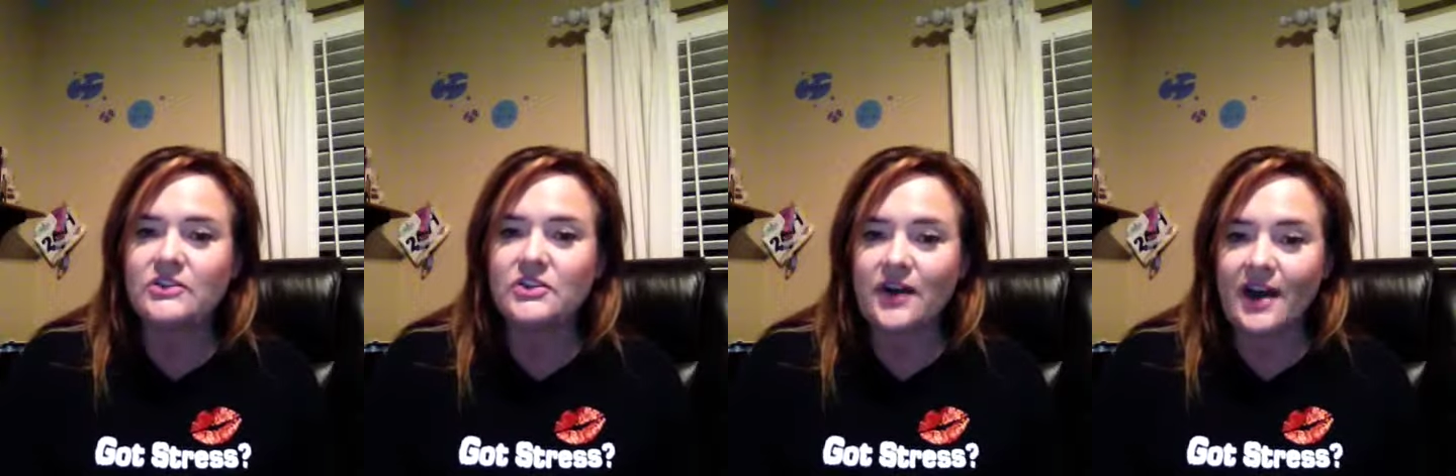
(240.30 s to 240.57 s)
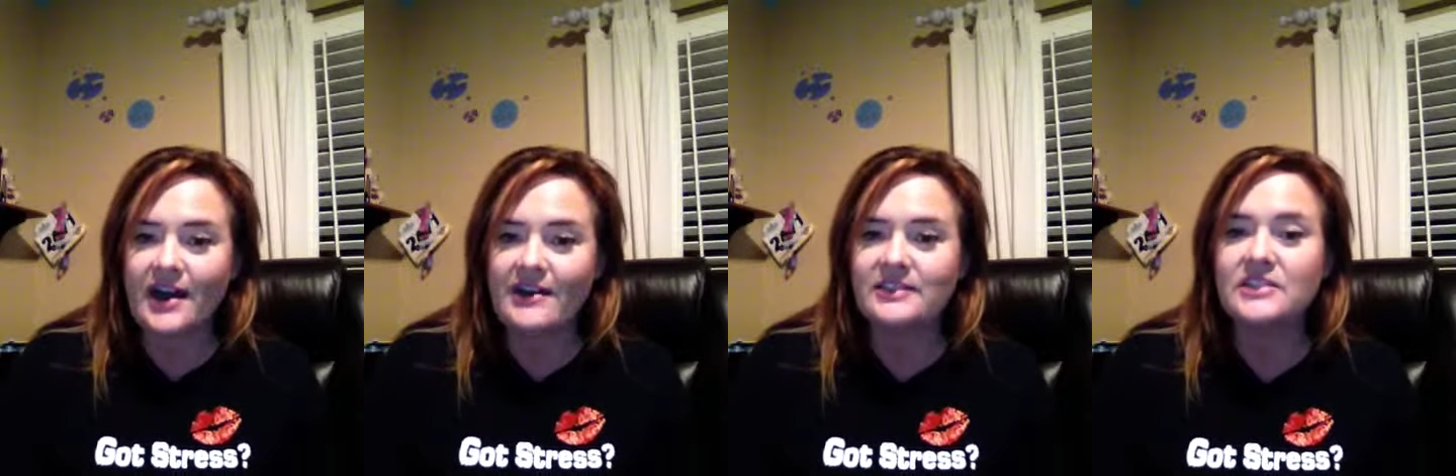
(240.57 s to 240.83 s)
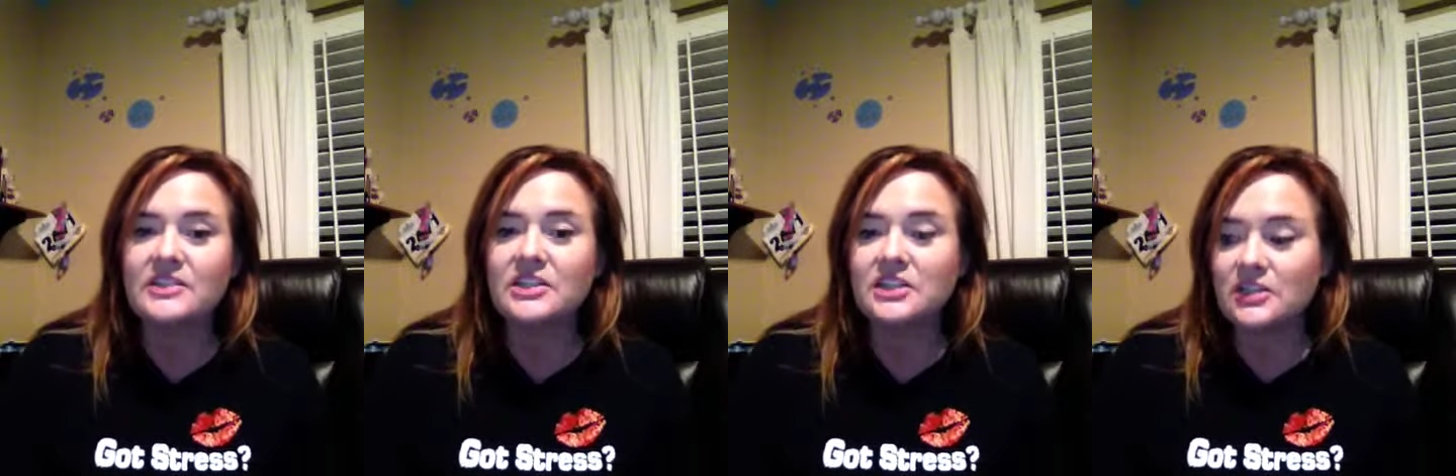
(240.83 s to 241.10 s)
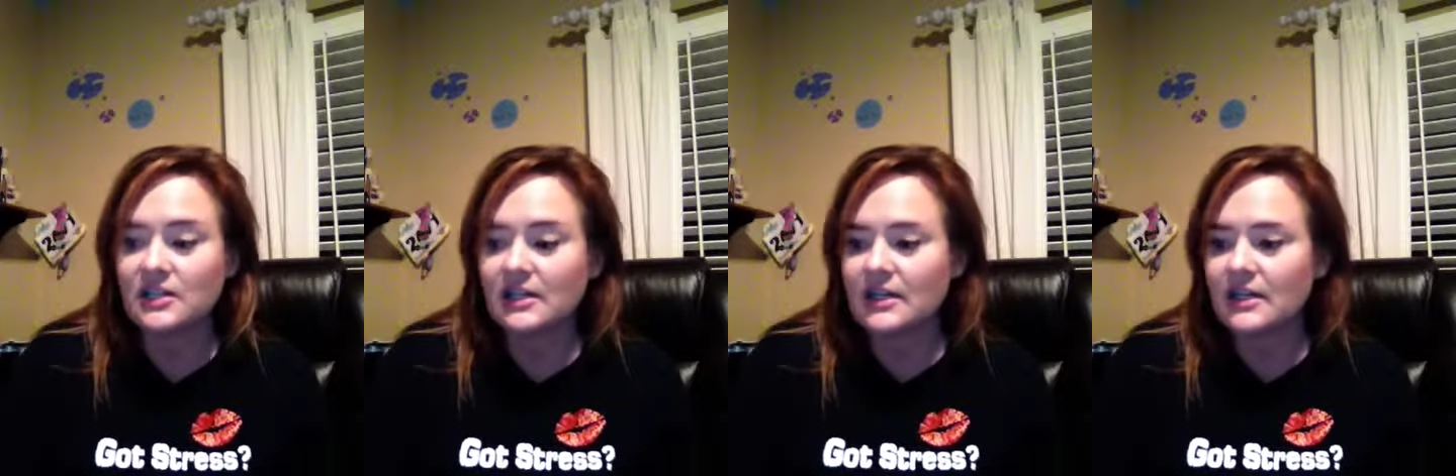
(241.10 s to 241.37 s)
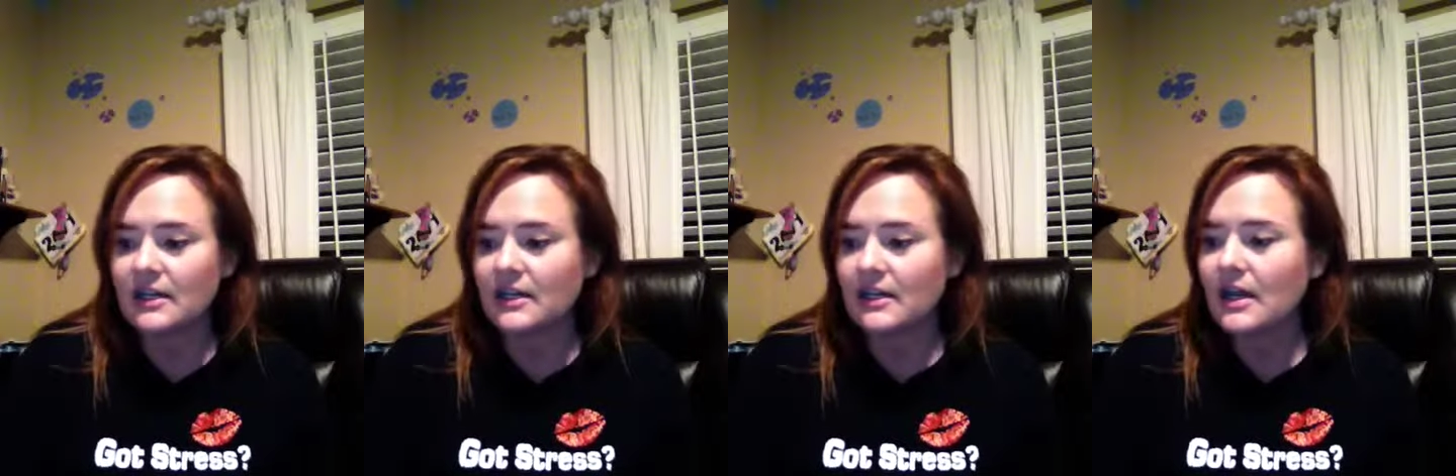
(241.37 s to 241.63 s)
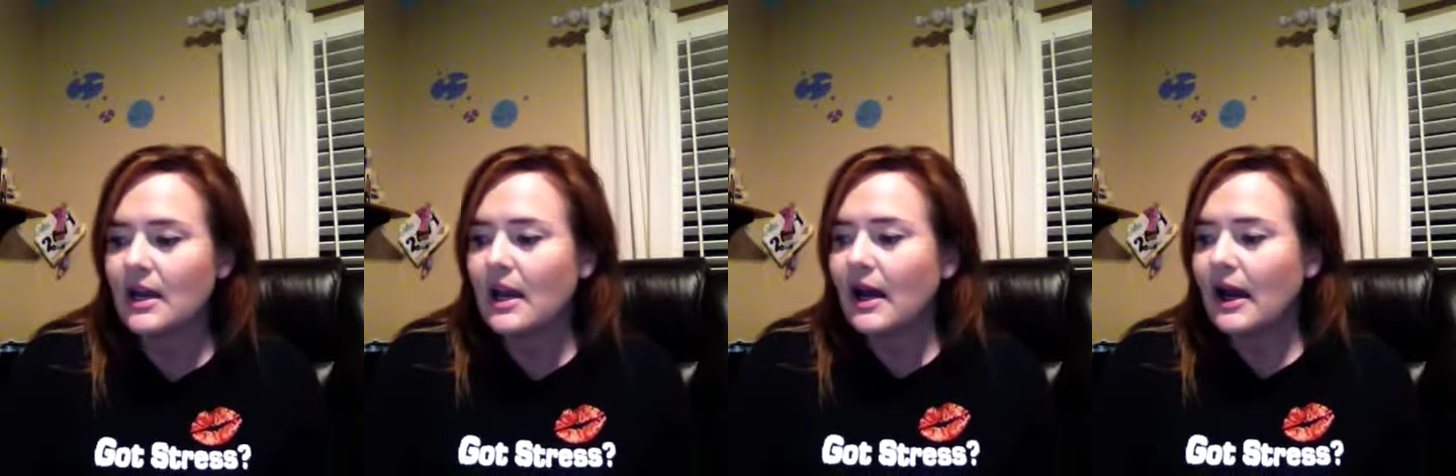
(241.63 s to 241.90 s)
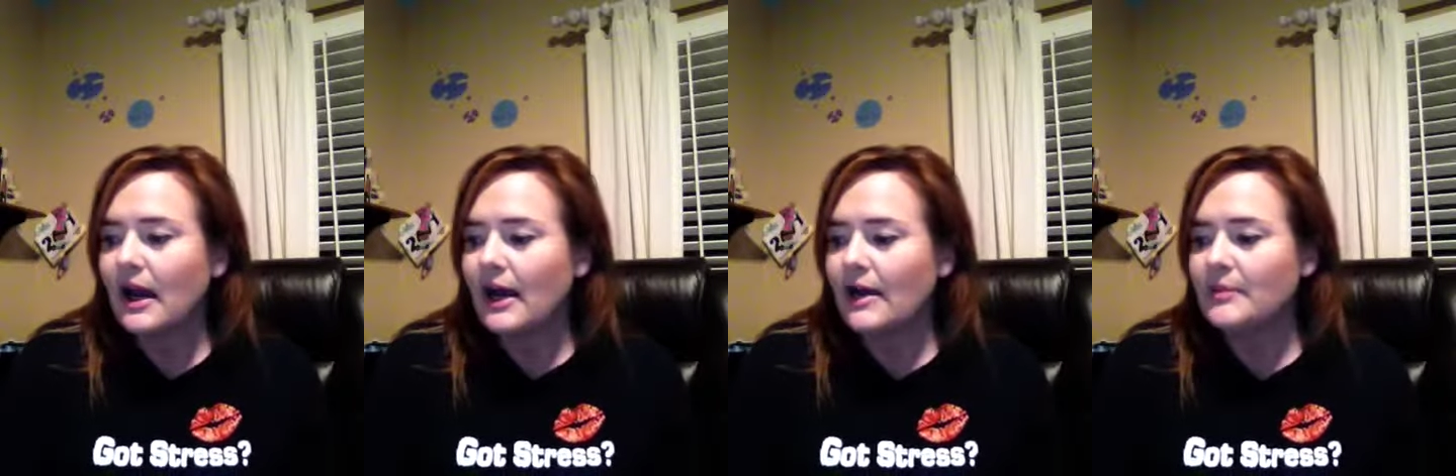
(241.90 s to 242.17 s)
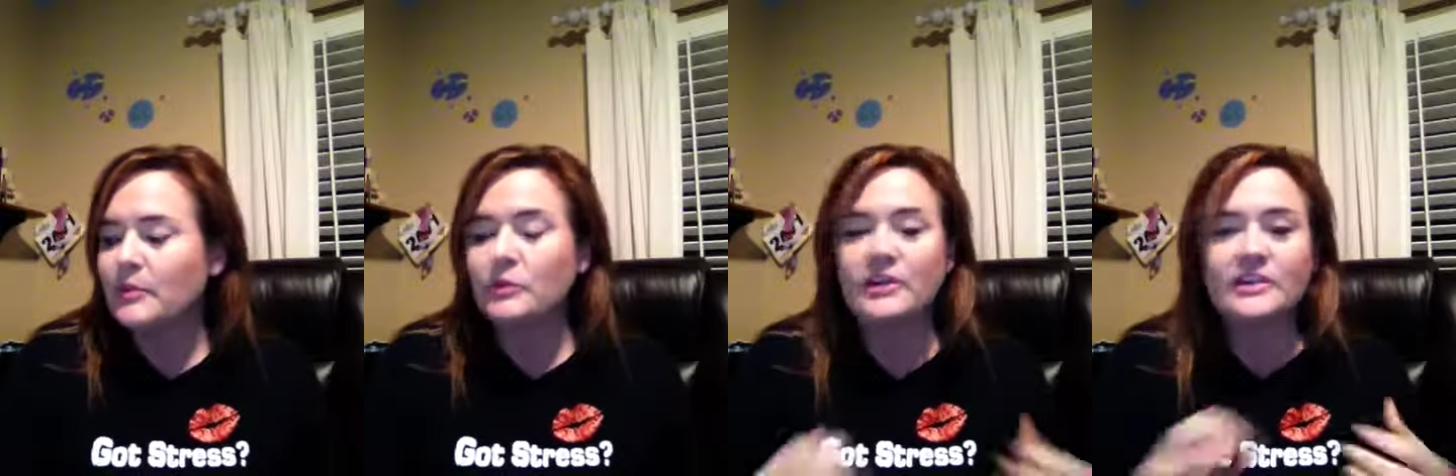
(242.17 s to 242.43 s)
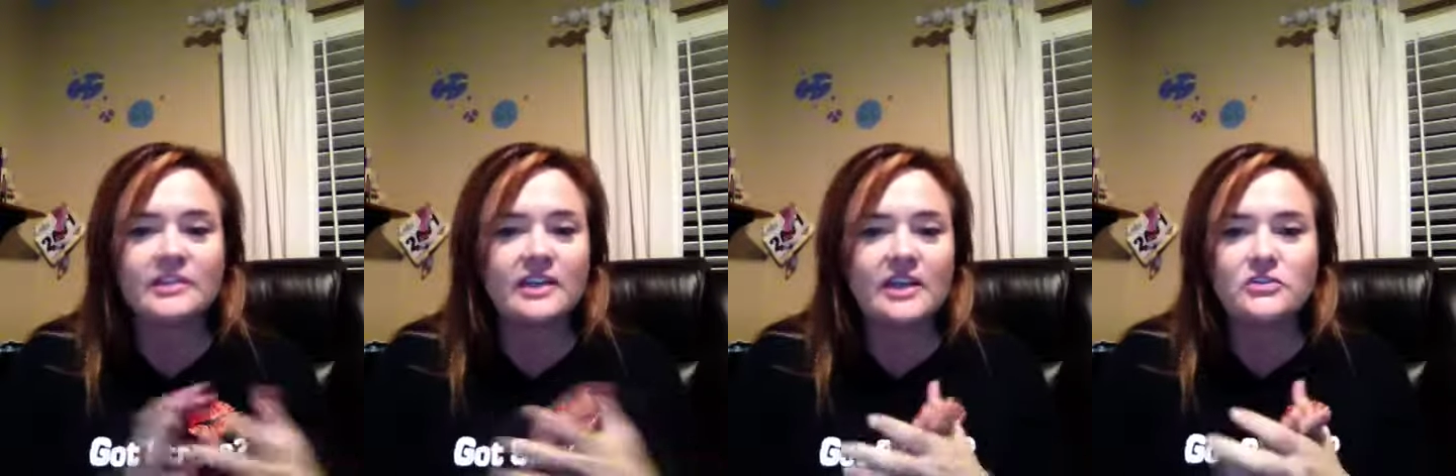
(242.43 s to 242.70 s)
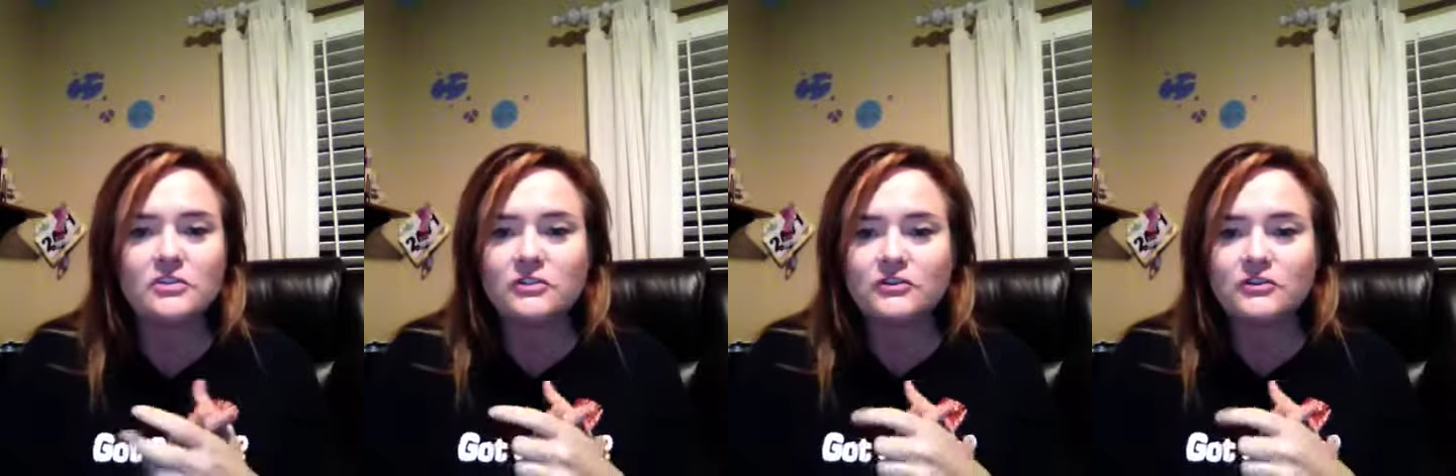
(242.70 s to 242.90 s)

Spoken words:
You'll ask until you get it. Reschedules